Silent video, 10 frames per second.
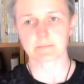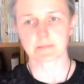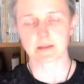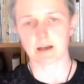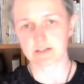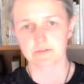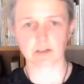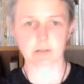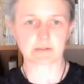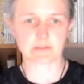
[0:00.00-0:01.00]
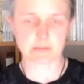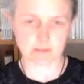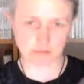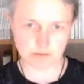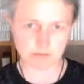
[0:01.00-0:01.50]
And if you're coming from tenant
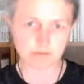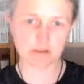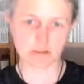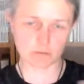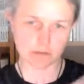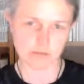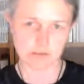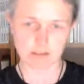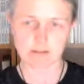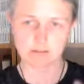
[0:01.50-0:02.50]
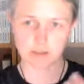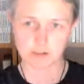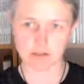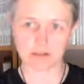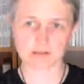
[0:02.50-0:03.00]
2, then you want the styling to match
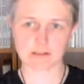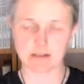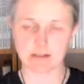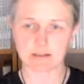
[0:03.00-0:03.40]
their styling.